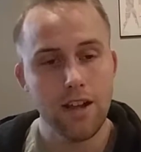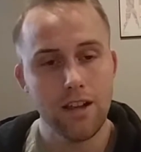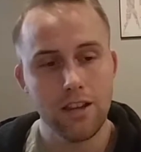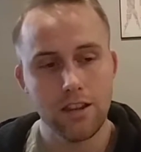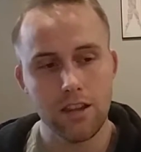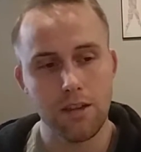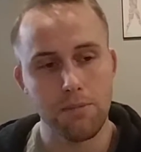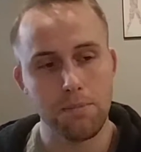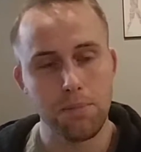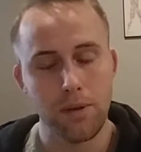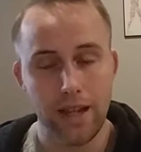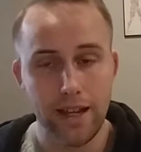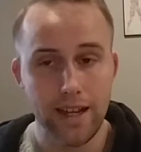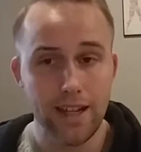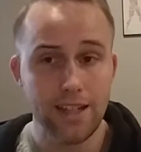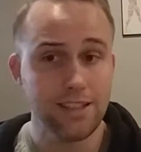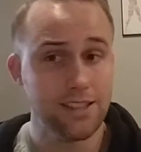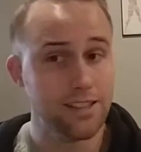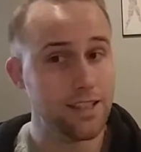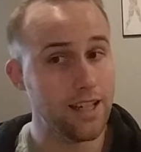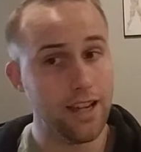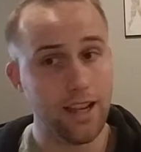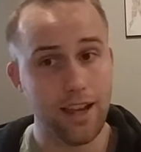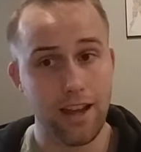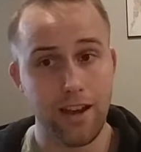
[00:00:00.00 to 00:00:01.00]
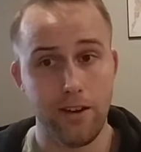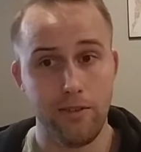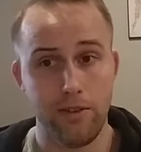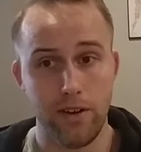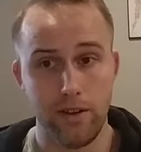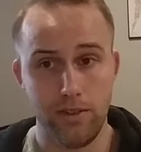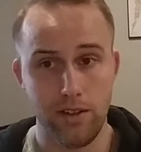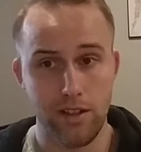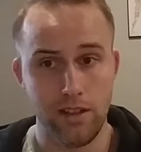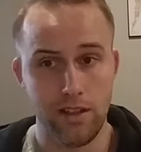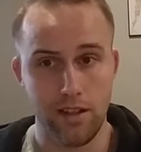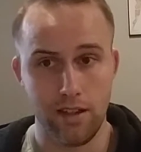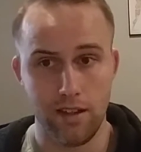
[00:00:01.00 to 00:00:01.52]
The plans take care of
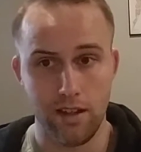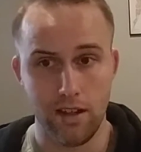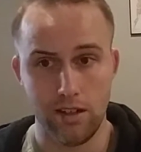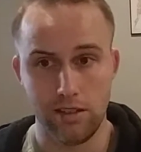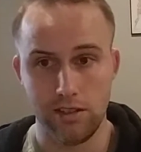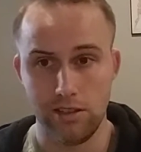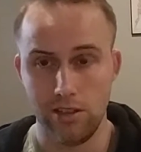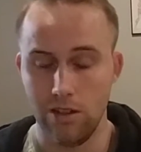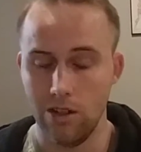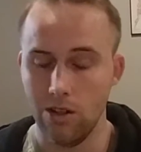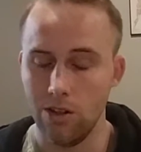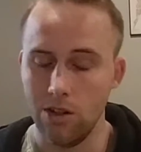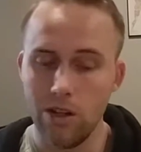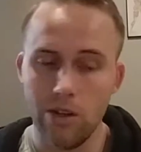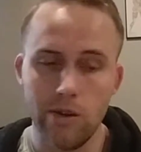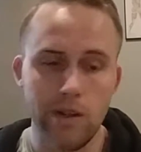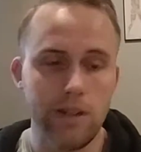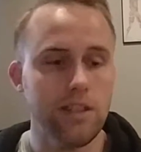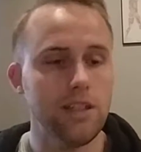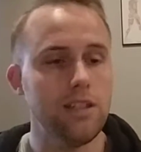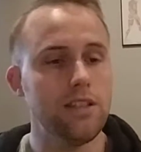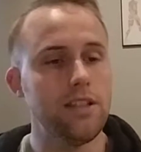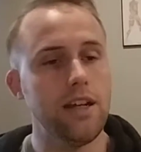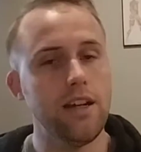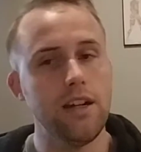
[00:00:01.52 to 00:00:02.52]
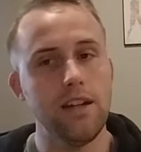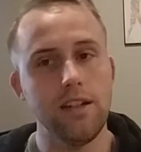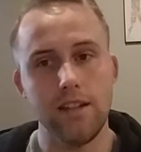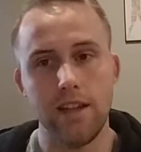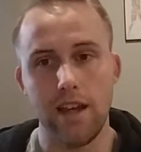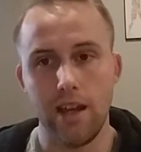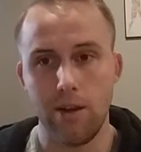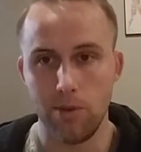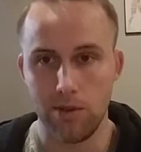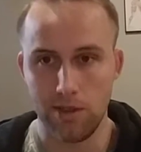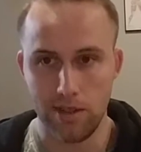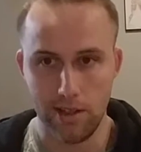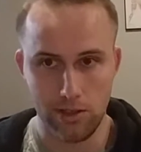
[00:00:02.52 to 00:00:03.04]
everything else. Knowing the day to day
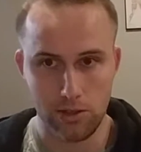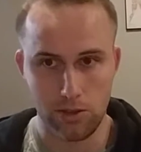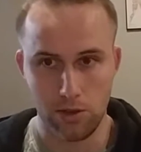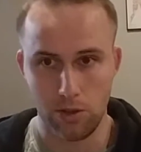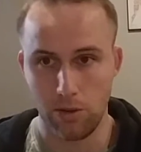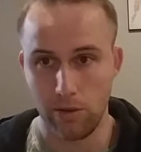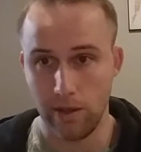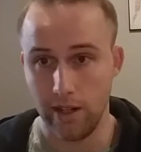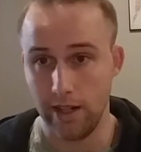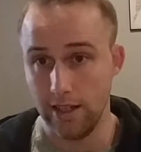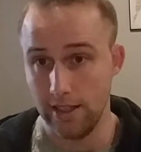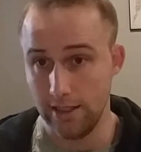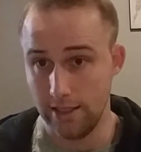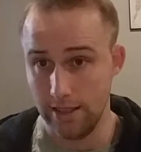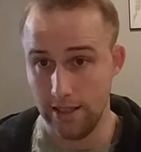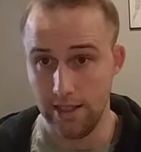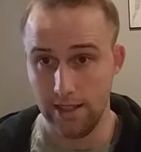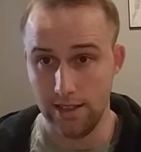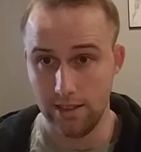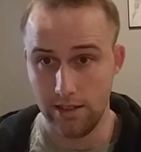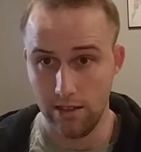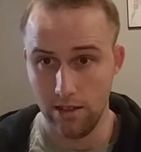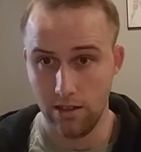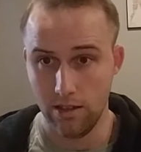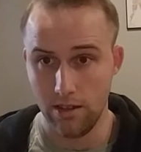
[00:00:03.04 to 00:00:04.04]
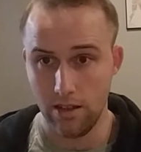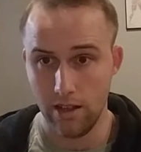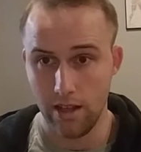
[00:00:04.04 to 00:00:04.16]
when things are great is easy.